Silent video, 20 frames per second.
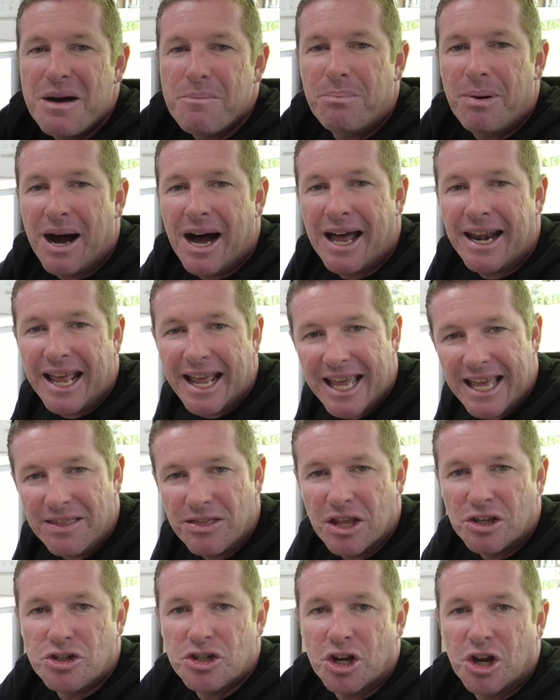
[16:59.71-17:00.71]
but in
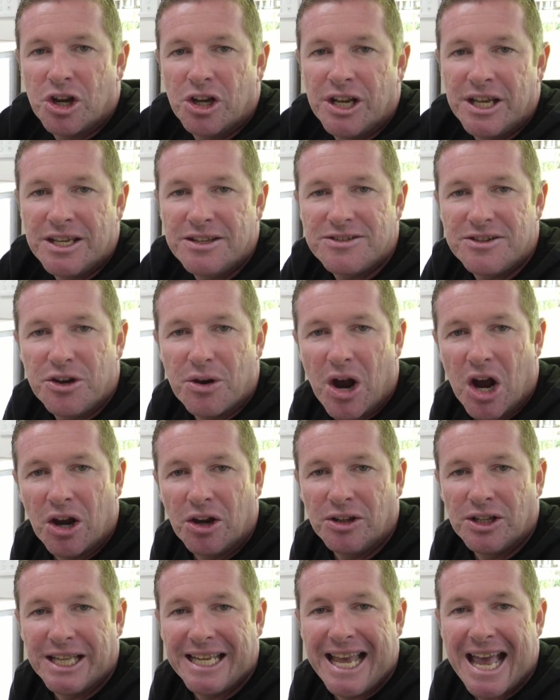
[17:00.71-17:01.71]
the Journeys, you
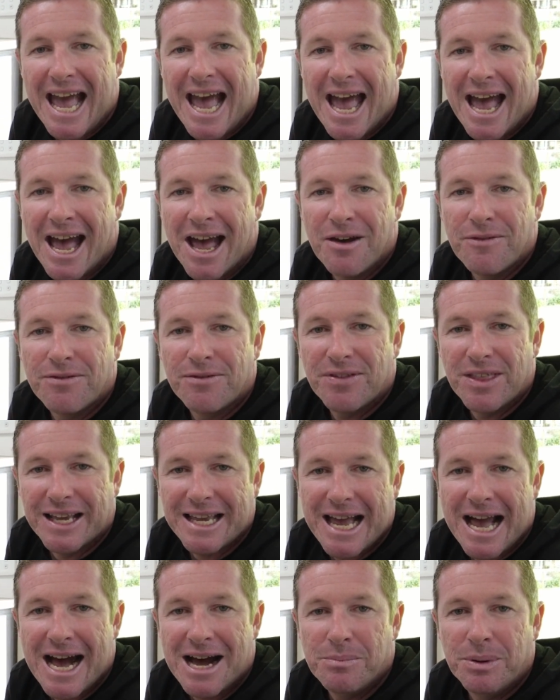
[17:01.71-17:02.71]
only have the
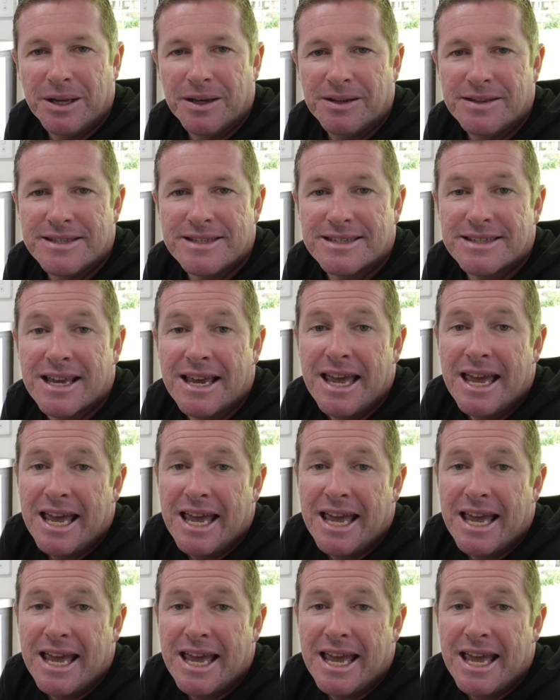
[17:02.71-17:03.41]
cupboards.